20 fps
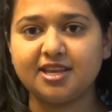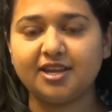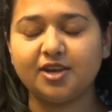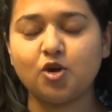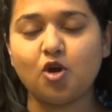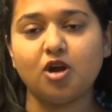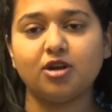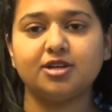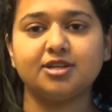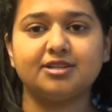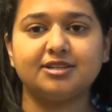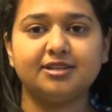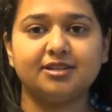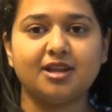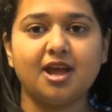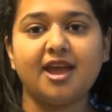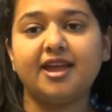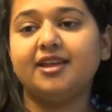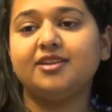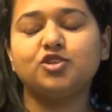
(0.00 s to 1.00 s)
I
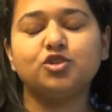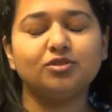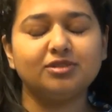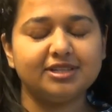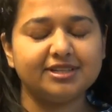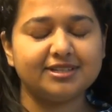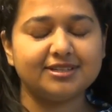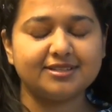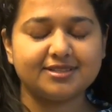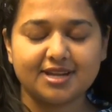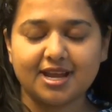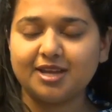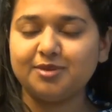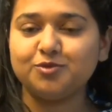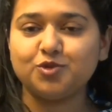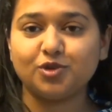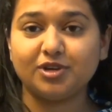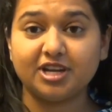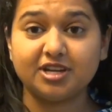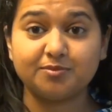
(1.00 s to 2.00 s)
took little
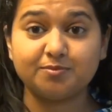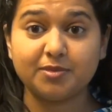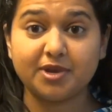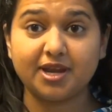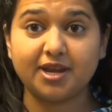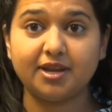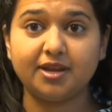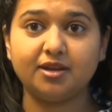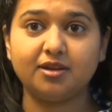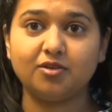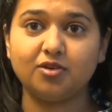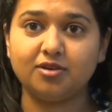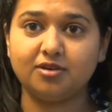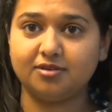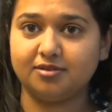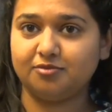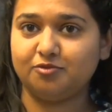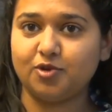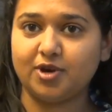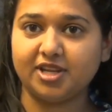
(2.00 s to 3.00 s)
time to get my
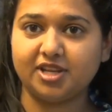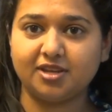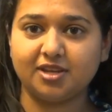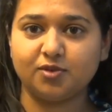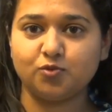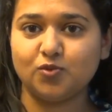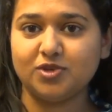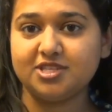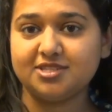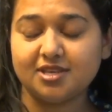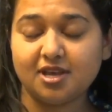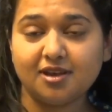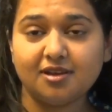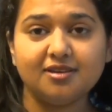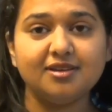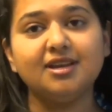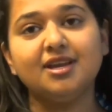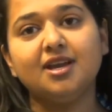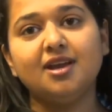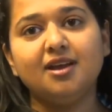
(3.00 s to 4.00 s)
working
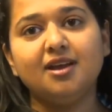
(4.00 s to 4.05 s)
visa.